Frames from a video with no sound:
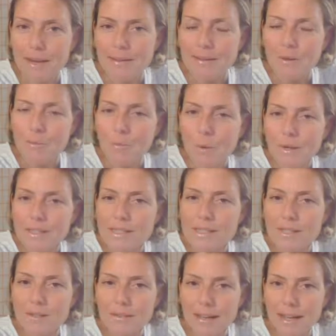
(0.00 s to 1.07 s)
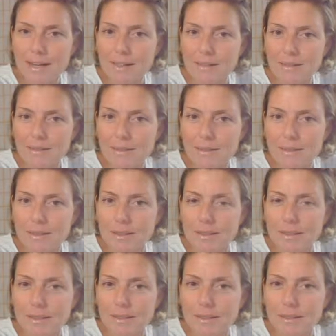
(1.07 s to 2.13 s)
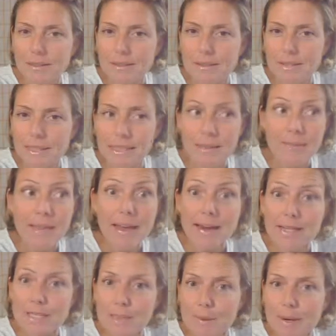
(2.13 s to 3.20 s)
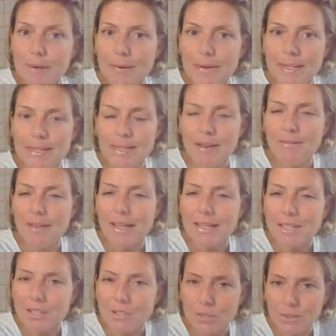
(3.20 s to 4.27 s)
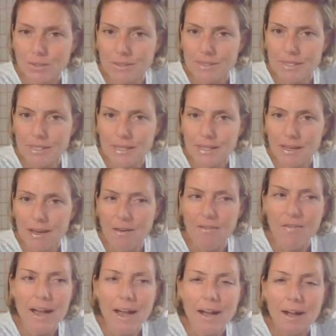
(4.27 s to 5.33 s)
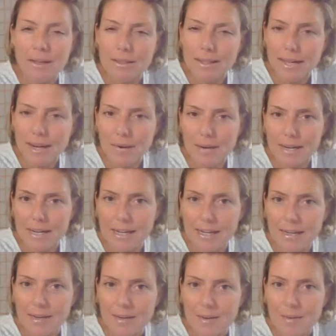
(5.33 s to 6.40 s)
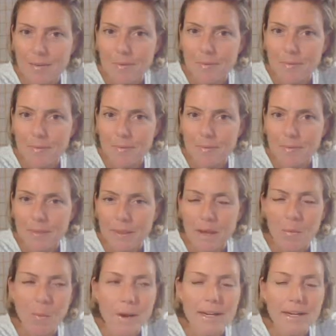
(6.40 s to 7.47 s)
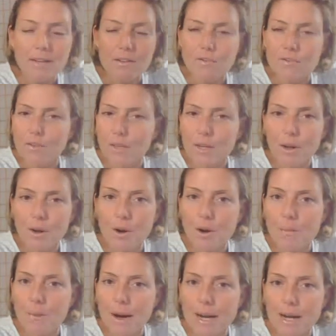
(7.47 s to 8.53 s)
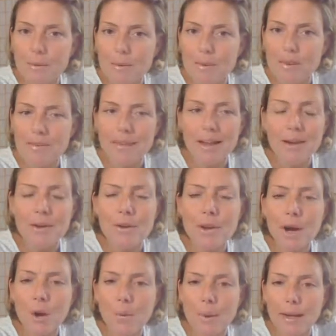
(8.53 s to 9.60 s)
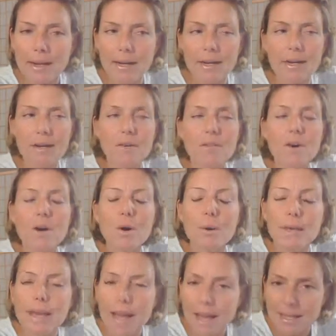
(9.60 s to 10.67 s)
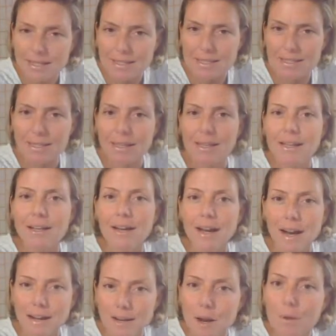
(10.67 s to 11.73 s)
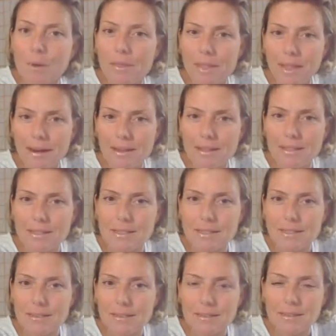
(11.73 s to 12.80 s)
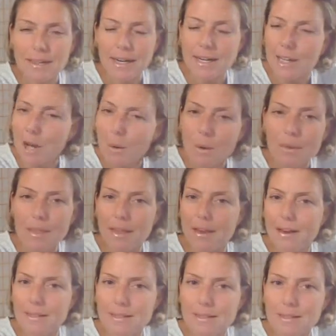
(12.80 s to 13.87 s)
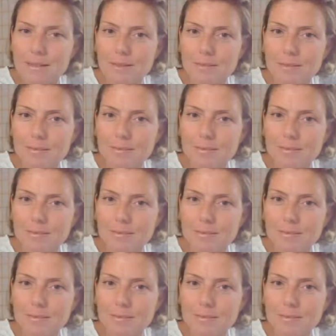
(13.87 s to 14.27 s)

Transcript: And then once you're there, in that experience of that certainty, of that clarity, I want you to fill your whole body with it, that knowing of, oh yes, I know where that is. I know where that is.